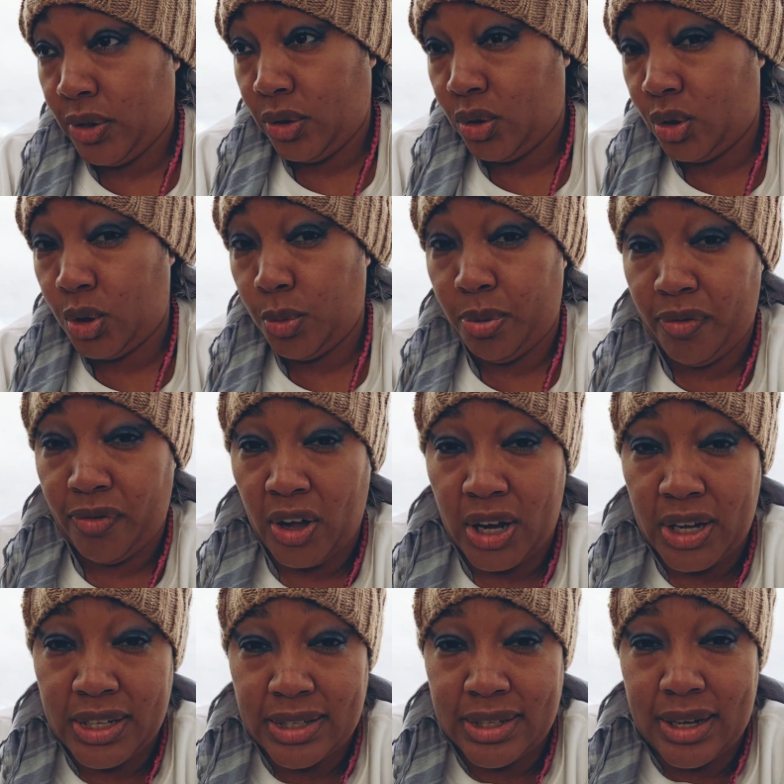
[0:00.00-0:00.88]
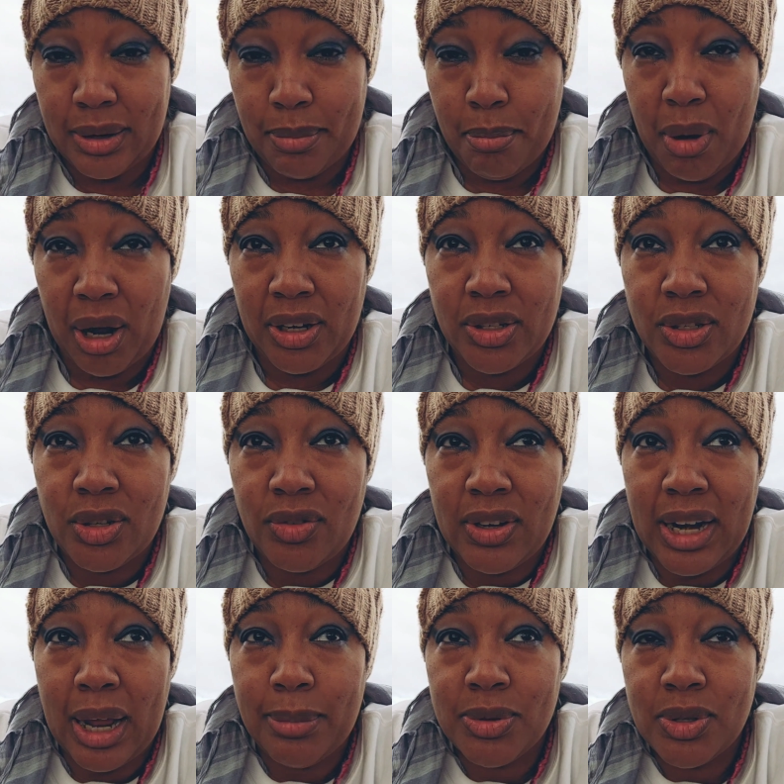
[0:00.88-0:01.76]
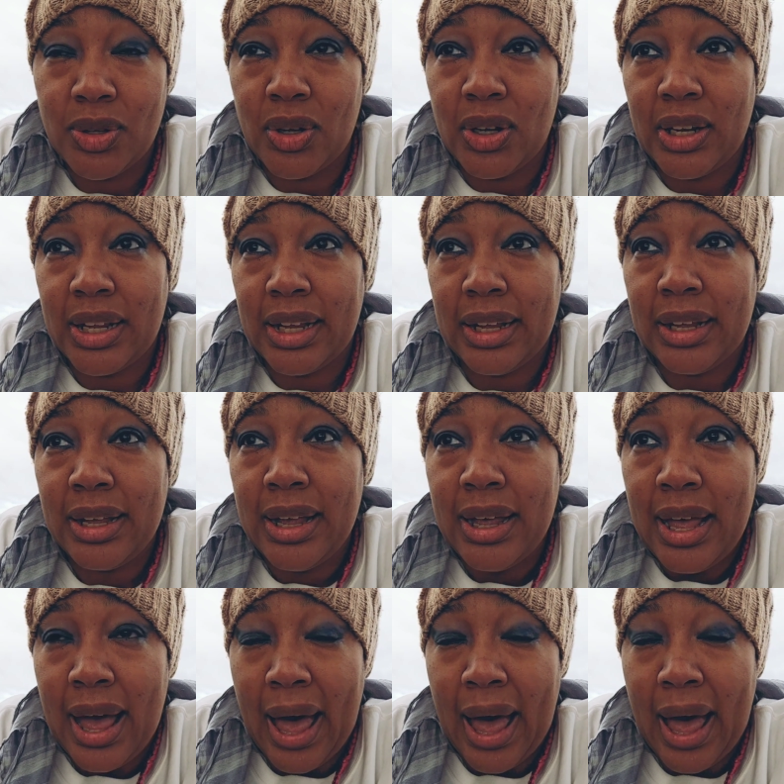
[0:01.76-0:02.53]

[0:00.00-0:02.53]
supervising and monitoring absolutely